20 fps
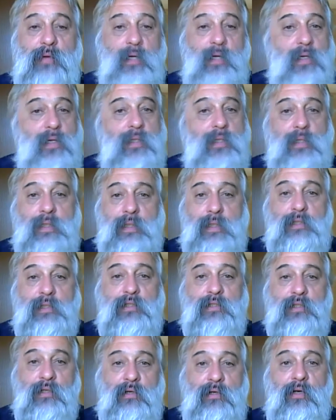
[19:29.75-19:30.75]
but
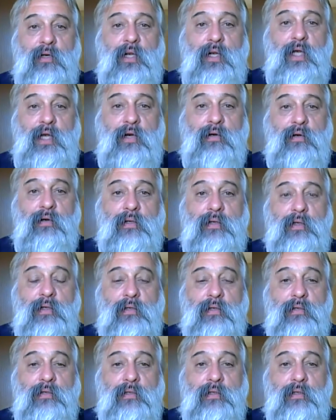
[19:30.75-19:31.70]
sooner or later,